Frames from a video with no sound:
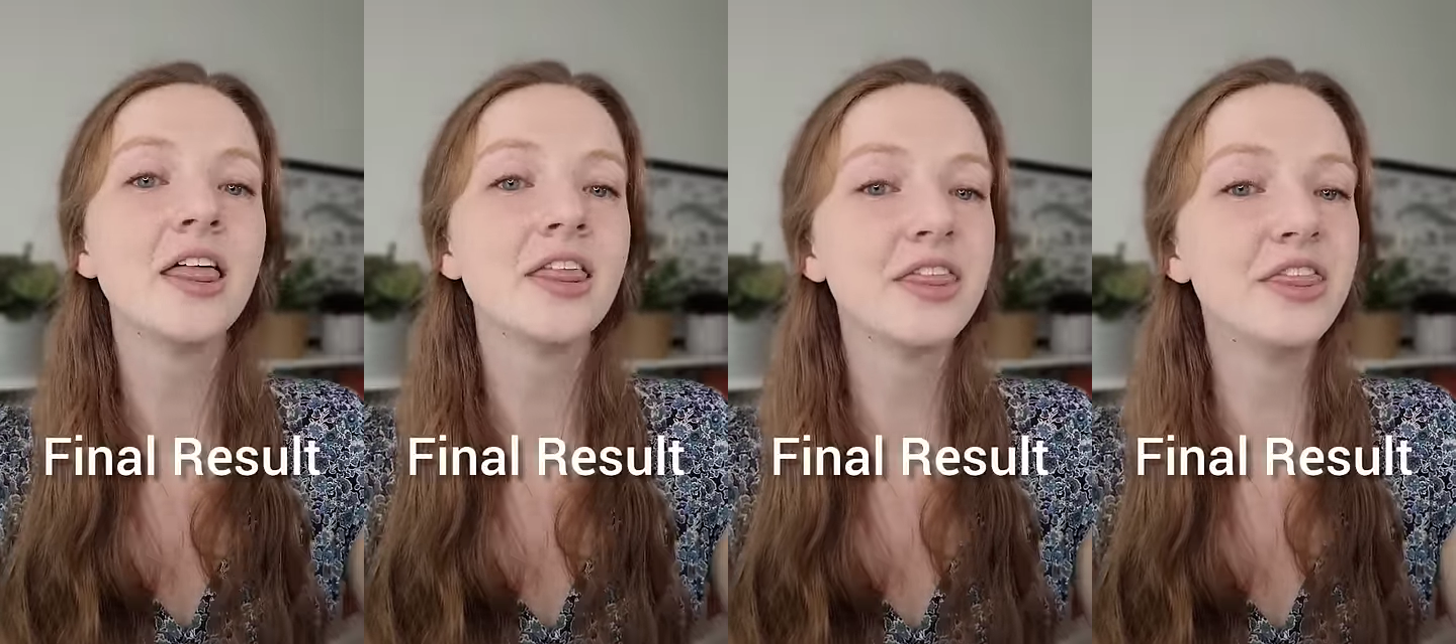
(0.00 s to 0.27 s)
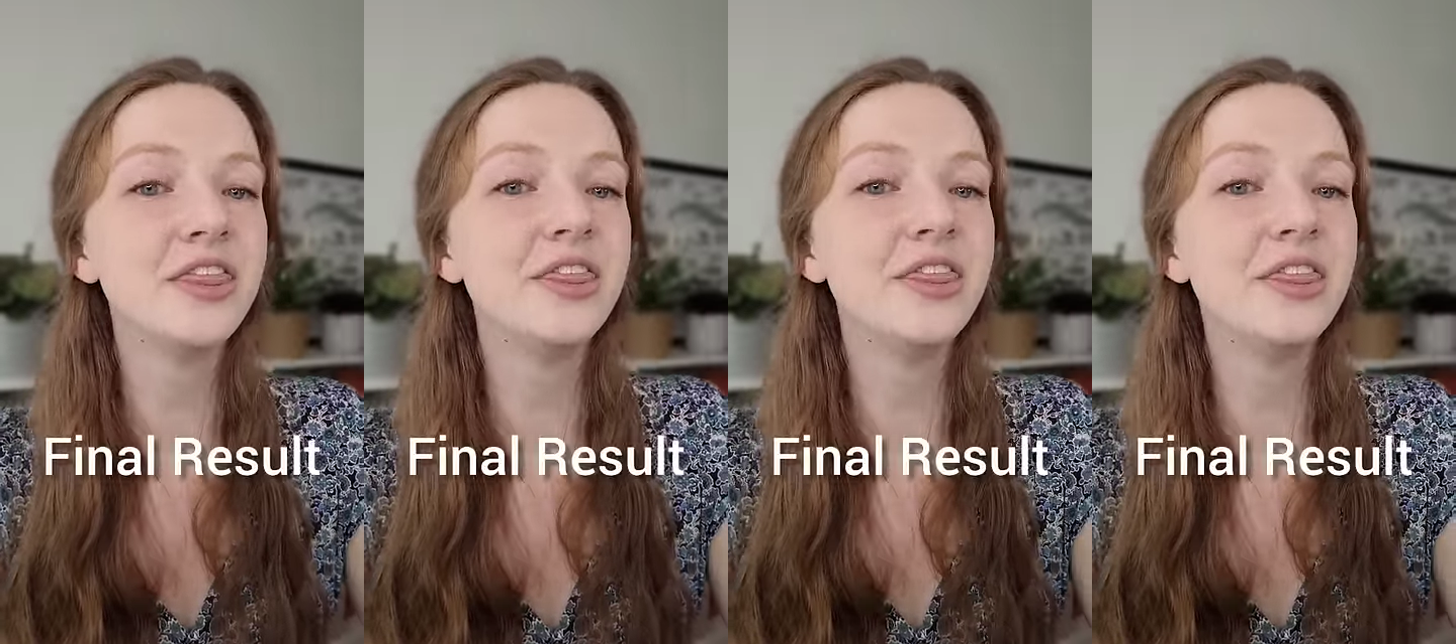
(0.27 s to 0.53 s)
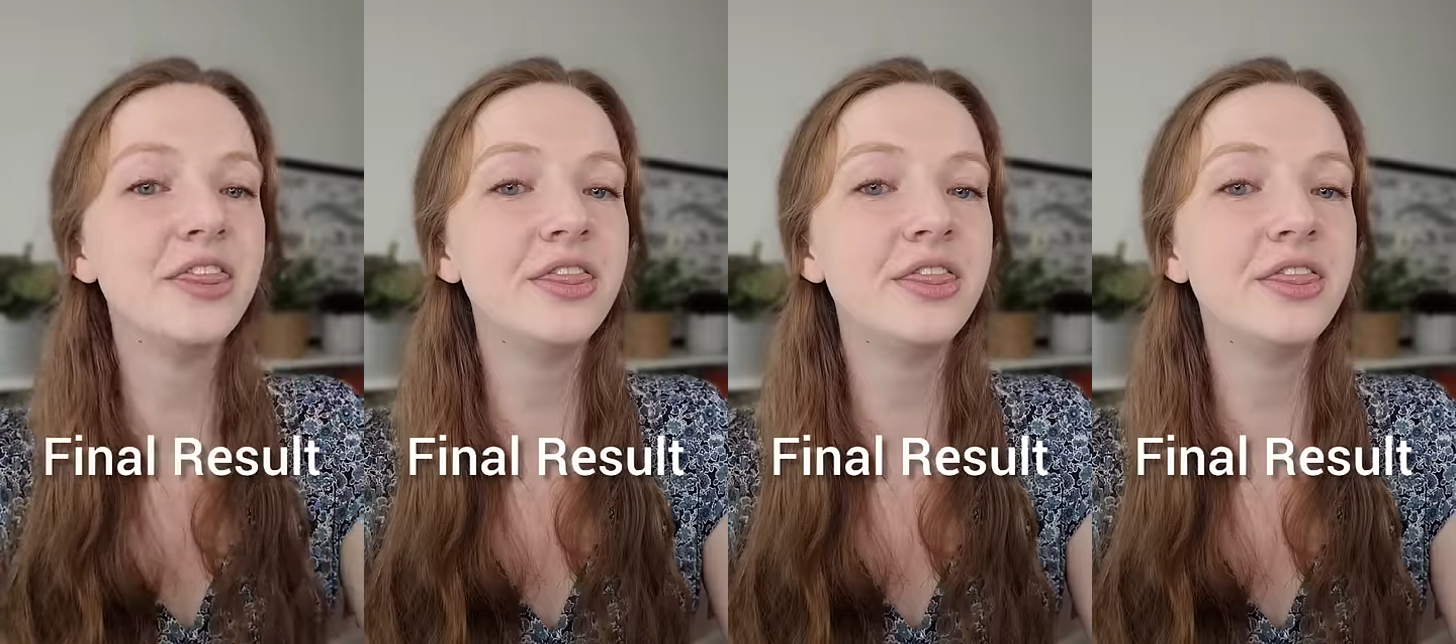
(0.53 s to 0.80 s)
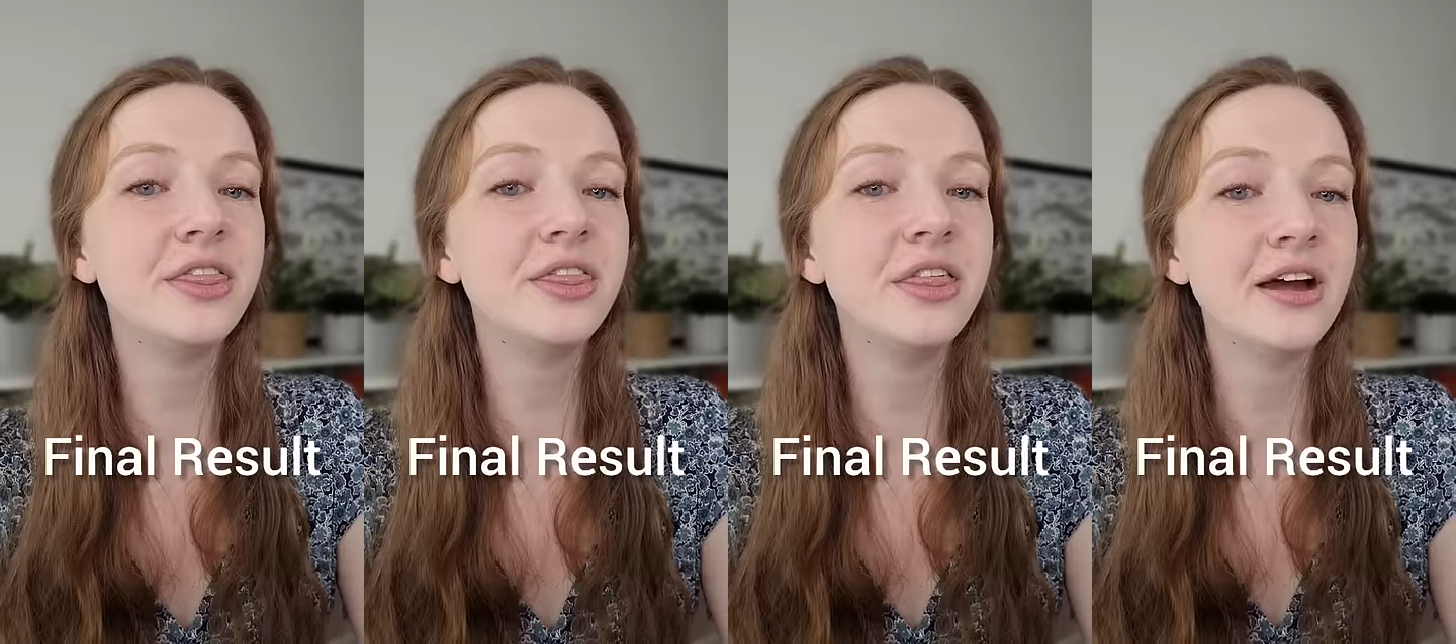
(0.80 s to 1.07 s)

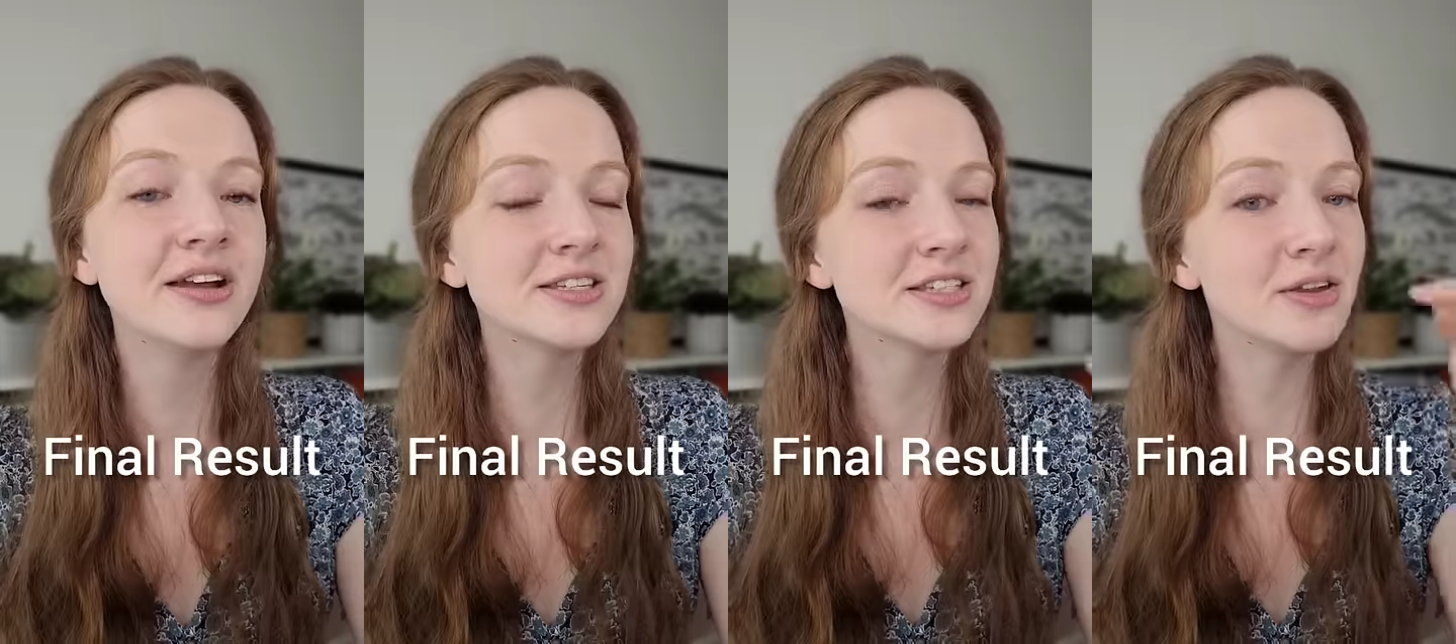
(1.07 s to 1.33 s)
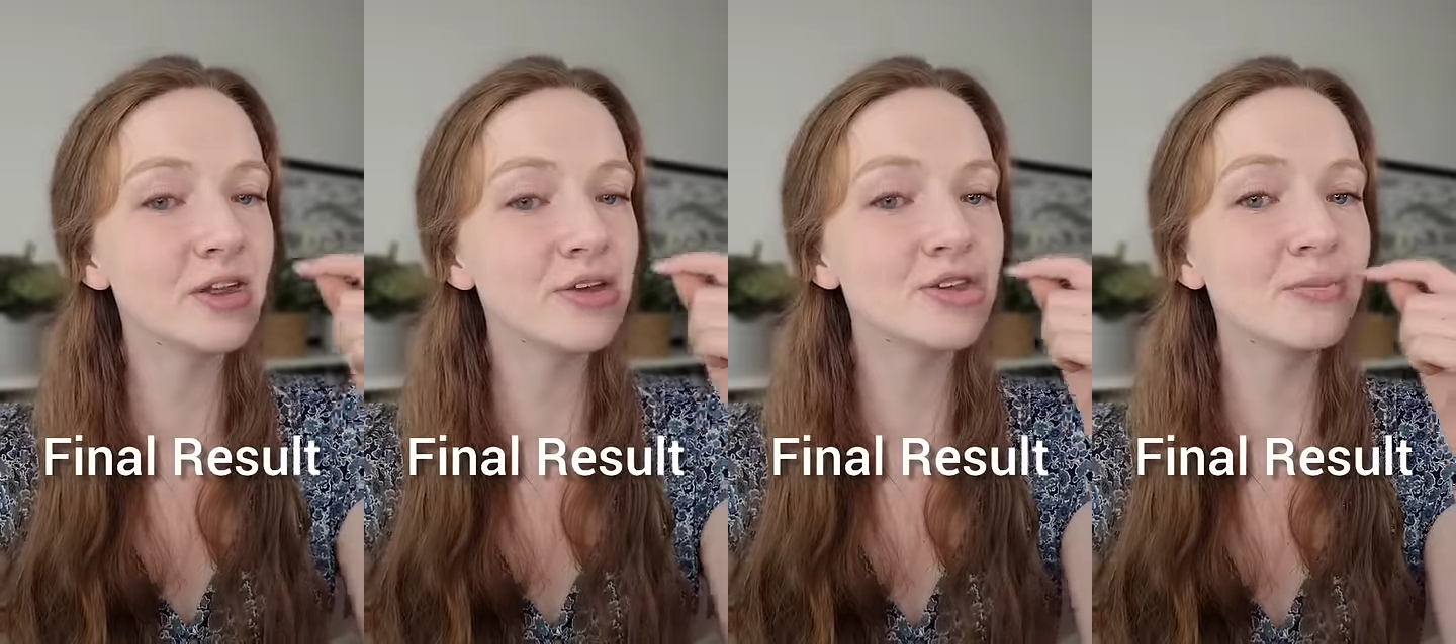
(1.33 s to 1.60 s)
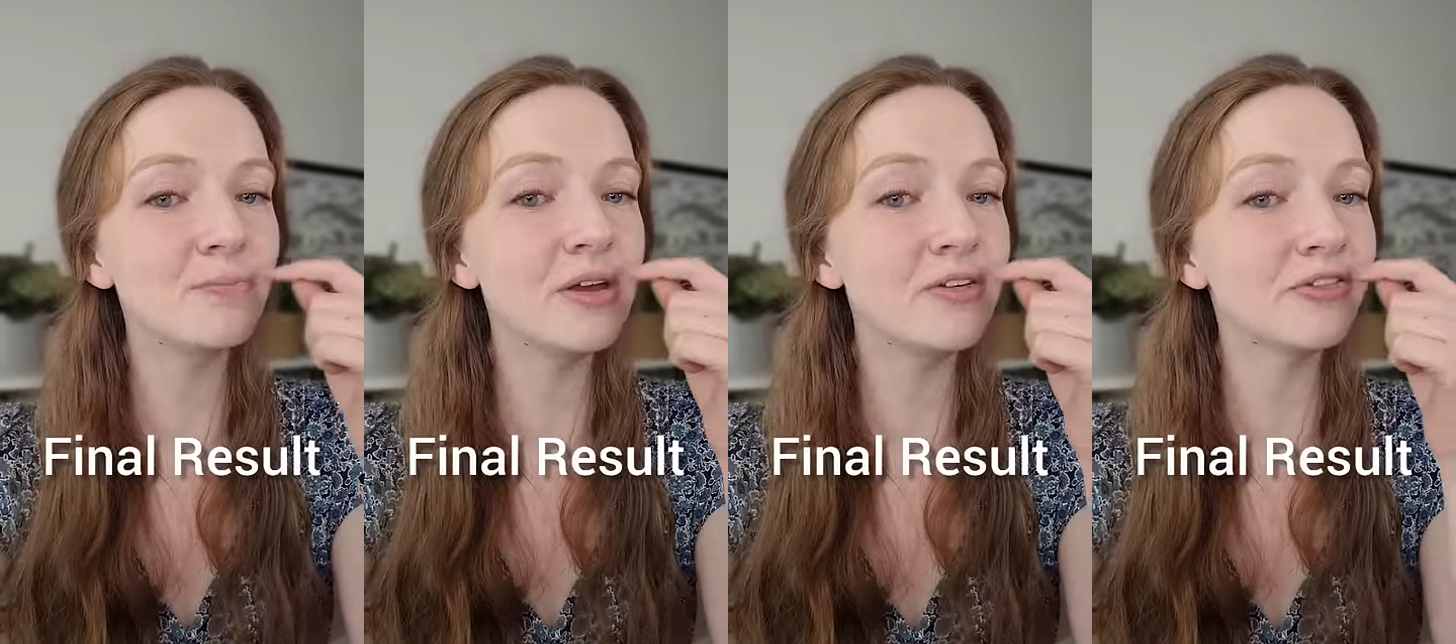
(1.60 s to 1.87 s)
So there should be